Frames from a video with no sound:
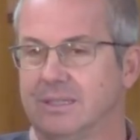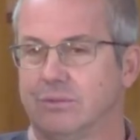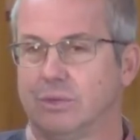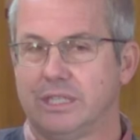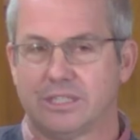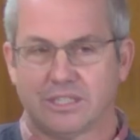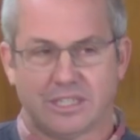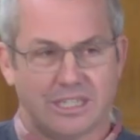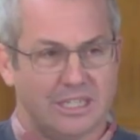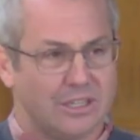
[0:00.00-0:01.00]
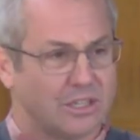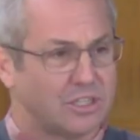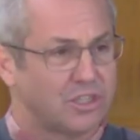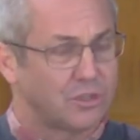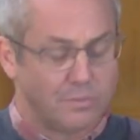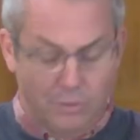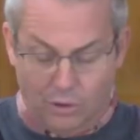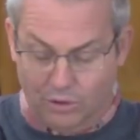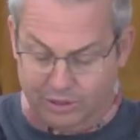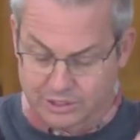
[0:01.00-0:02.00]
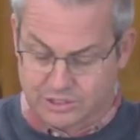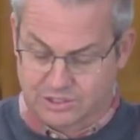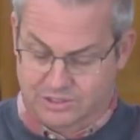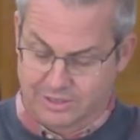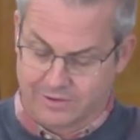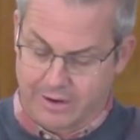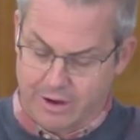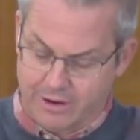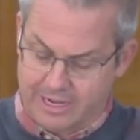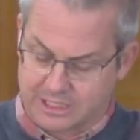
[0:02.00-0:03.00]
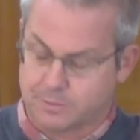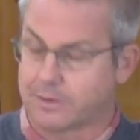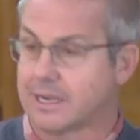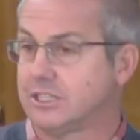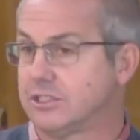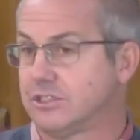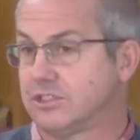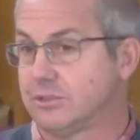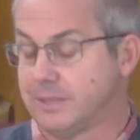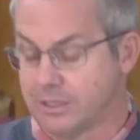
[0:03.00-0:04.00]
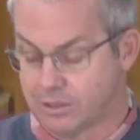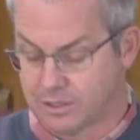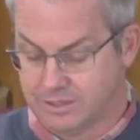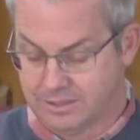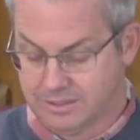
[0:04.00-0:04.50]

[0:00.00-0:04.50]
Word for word: we see the smallness of our own aspirations to be God.